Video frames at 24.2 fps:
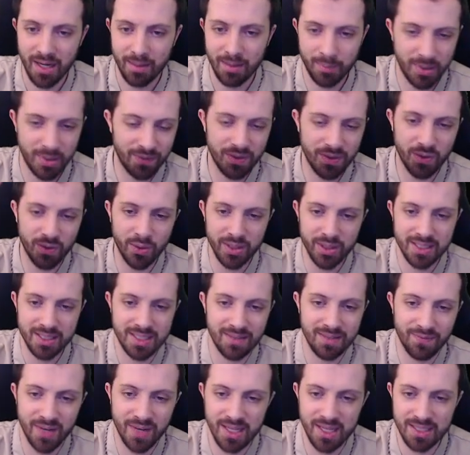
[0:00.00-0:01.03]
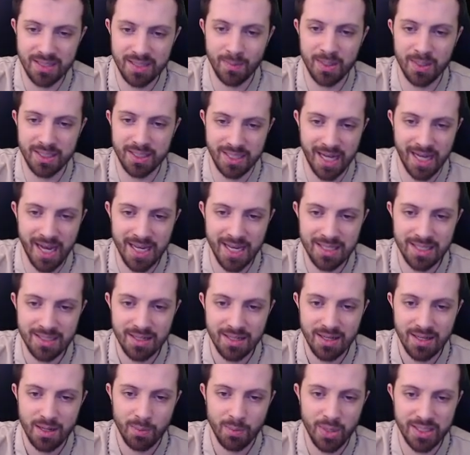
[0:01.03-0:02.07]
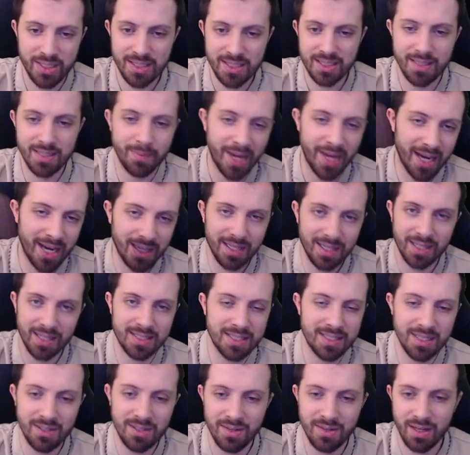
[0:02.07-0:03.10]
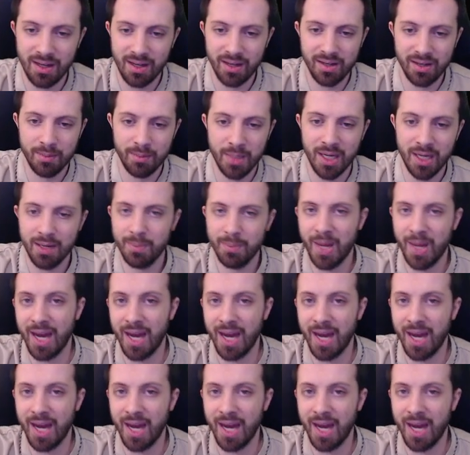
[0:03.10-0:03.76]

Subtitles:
But if you go into a team fight and someone dies, Presence of Mind kicks in, you get all your mana back,